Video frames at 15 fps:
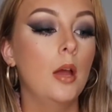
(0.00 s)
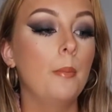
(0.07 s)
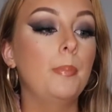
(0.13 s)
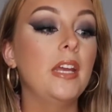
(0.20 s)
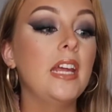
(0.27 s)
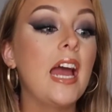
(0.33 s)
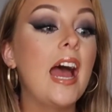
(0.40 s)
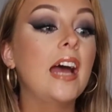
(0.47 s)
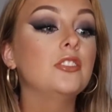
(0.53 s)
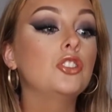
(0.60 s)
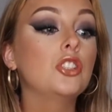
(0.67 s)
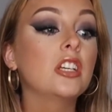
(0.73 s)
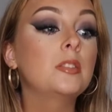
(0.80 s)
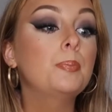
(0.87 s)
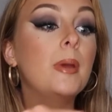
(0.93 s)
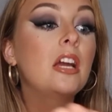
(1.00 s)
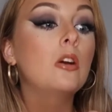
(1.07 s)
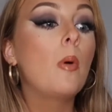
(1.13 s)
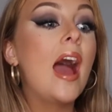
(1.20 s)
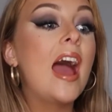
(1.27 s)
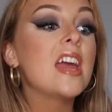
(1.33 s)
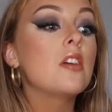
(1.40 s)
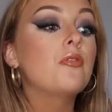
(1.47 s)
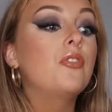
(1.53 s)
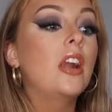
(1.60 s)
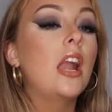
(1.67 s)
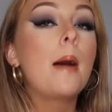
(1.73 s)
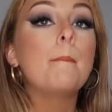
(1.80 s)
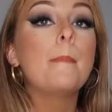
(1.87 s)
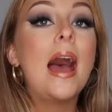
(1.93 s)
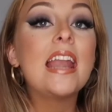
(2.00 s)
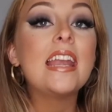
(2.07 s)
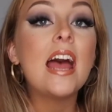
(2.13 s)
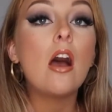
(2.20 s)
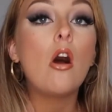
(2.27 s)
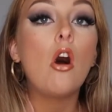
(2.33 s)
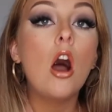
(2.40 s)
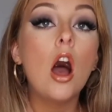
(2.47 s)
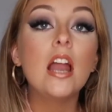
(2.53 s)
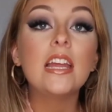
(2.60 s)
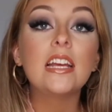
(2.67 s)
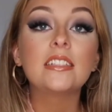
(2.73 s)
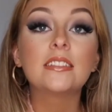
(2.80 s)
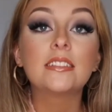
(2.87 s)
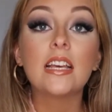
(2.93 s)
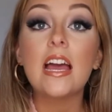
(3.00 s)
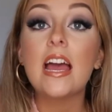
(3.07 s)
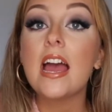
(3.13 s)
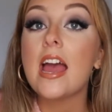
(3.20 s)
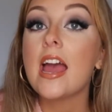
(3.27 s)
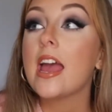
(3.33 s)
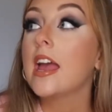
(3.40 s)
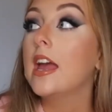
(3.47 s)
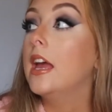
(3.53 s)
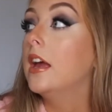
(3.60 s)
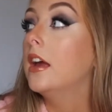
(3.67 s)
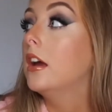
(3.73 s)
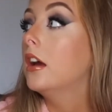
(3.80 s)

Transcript: Bria, just be quiet for a minute,